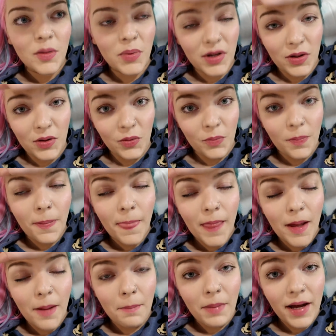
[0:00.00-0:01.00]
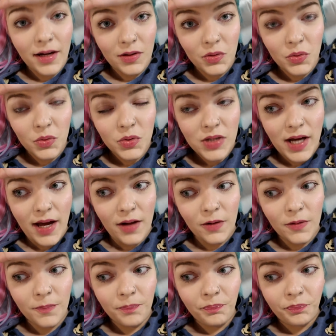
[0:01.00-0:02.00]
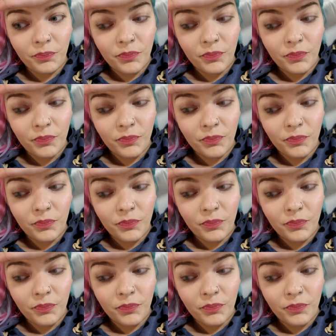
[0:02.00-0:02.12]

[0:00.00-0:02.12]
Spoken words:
But anywho, I'm back at the hotel